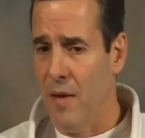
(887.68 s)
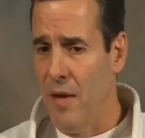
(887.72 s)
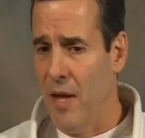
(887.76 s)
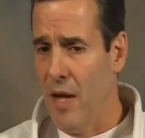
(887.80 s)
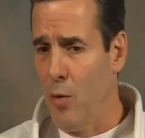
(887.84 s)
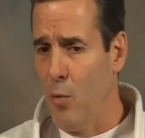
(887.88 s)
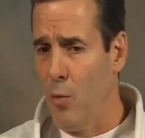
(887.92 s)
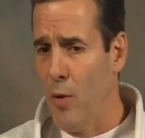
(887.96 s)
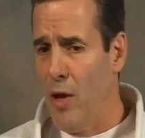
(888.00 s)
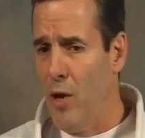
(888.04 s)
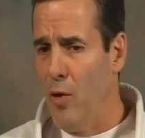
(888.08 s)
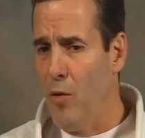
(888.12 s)

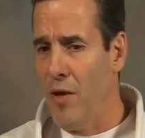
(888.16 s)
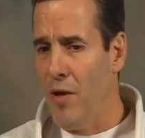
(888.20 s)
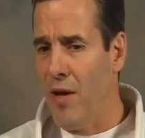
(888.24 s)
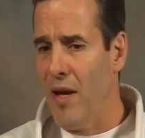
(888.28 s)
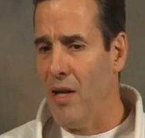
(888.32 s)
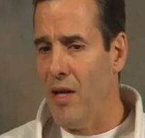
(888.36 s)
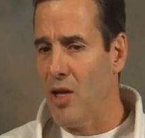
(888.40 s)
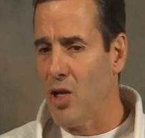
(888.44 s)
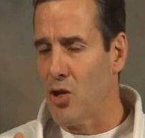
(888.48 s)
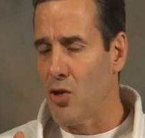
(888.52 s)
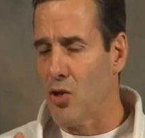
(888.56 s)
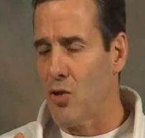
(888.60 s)
And when you
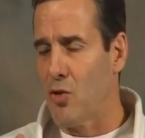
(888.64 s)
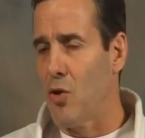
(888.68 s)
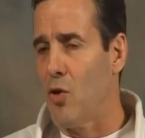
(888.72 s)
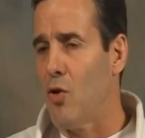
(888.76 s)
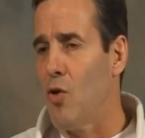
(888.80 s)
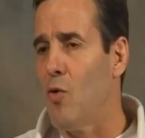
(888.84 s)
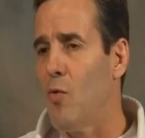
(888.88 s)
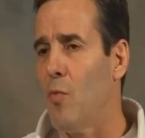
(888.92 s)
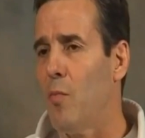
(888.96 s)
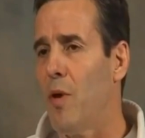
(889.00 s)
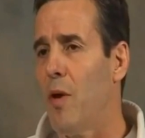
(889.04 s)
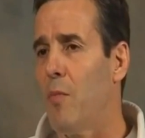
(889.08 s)
can
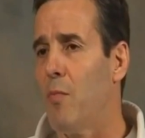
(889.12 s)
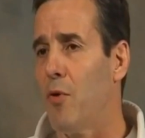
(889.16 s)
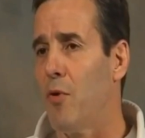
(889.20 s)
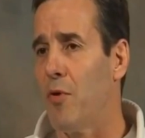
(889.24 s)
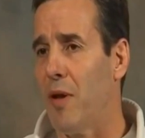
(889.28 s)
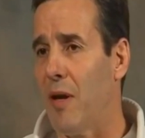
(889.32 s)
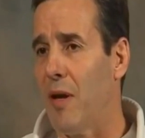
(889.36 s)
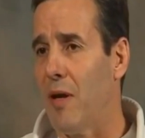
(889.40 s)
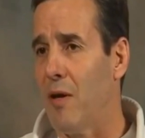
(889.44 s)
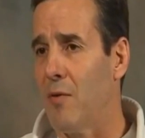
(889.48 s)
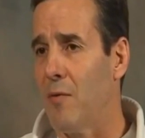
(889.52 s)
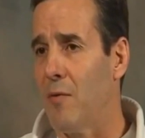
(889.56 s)
slow
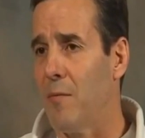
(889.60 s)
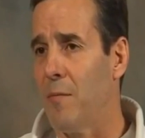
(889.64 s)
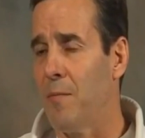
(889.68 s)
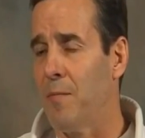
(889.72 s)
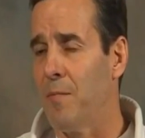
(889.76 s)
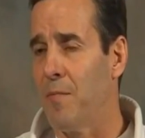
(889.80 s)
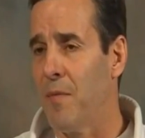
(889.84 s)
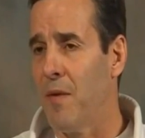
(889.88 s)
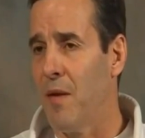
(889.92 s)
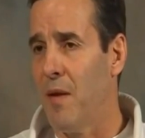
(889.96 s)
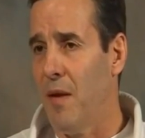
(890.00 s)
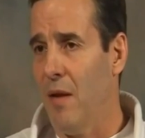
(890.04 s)
people down
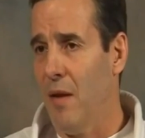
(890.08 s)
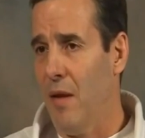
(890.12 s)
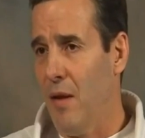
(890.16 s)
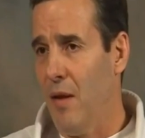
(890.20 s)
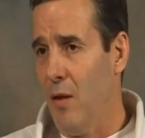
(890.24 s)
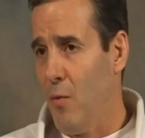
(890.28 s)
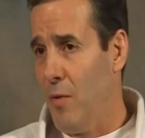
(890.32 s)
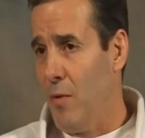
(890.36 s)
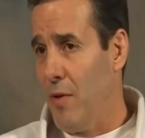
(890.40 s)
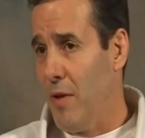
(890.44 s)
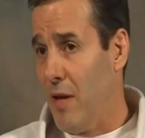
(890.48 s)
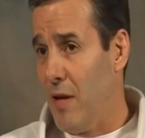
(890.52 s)

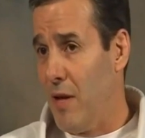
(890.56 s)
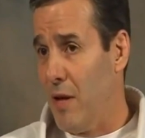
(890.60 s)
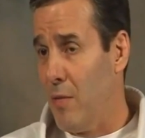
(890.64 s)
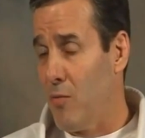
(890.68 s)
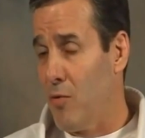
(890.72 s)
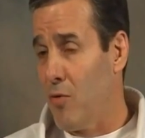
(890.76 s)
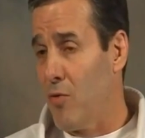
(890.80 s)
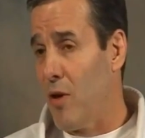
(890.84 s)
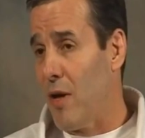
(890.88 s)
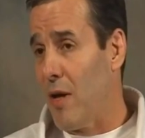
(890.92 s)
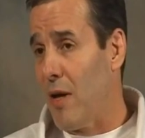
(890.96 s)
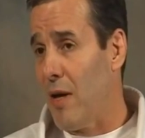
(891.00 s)
when they
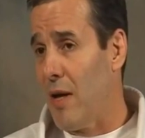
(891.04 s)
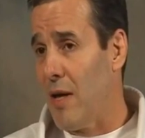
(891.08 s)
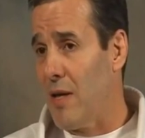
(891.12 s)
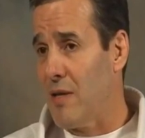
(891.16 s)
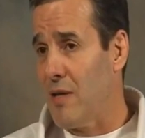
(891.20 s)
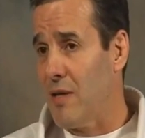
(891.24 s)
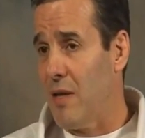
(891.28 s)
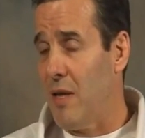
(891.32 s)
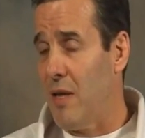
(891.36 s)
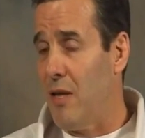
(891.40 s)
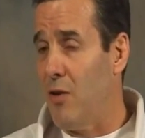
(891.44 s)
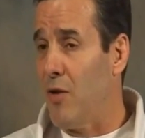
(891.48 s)
come to the
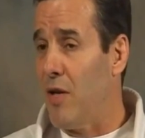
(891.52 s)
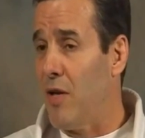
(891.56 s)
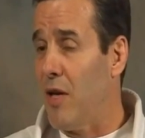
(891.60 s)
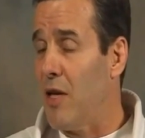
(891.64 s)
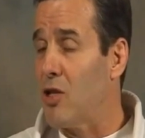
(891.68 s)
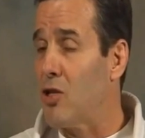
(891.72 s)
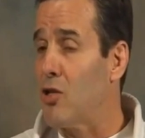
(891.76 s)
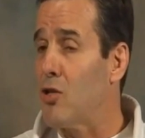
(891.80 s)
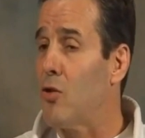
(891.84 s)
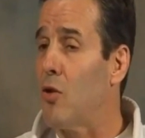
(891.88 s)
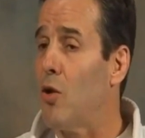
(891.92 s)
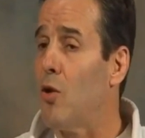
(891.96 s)
class, and you
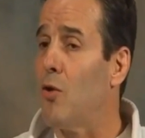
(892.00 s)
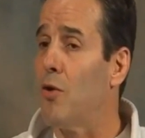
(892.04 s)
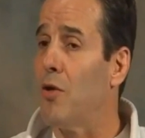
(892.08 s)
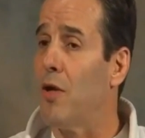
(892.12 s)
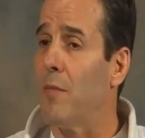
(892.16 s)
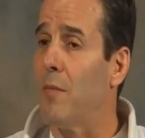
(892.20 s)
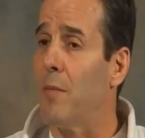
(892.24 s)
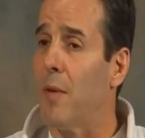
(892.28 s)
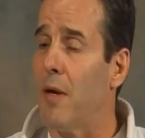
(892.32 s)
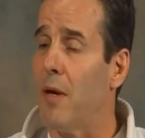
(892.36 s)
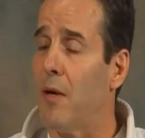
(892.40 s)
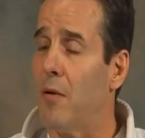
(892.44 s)
can slow
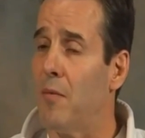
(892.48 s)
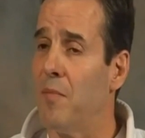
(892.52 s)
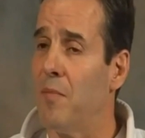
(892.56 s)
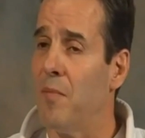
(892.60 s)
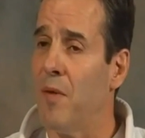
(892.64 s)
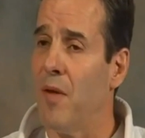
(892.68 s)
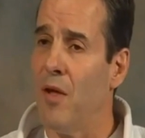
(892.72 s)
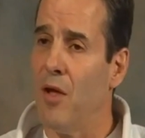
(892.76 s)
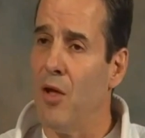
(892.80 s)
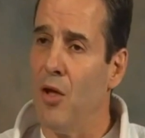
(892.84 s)
them down,